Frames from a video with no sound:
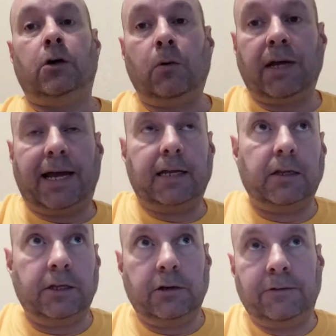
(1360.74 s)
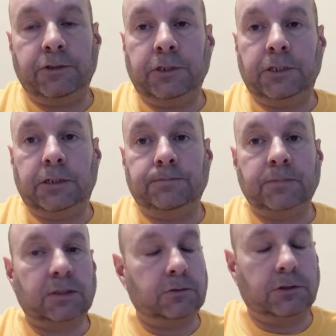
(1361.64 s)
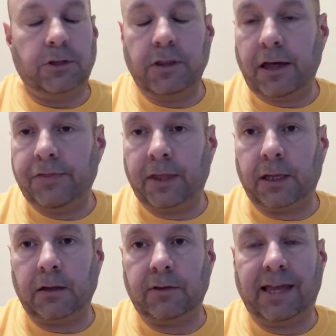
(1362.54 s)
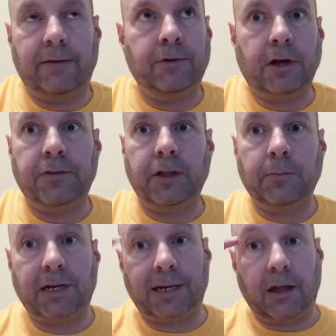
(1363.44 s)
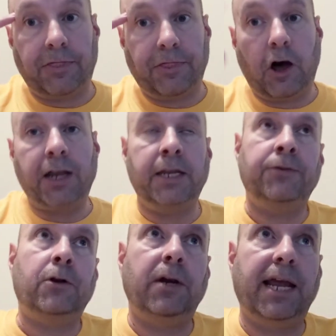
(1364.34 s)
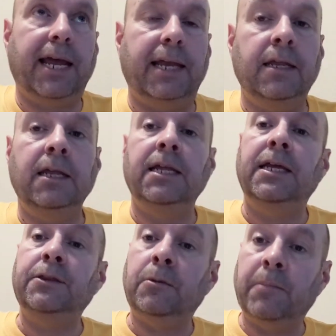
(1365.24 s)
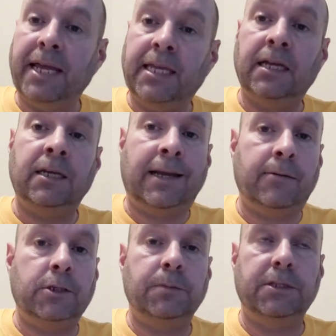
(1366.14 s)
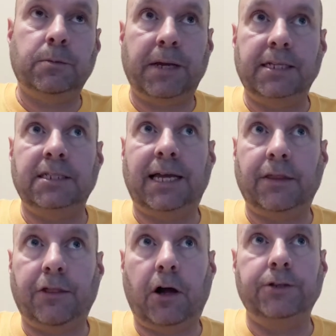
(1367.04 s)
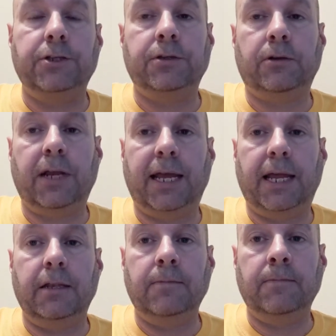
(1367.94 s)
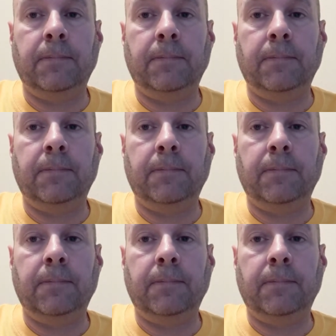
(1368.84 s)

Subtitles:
Kodak, year after year, nothing. They have nothing but a thought in their head, and they're making announcements based on thoughts in their head.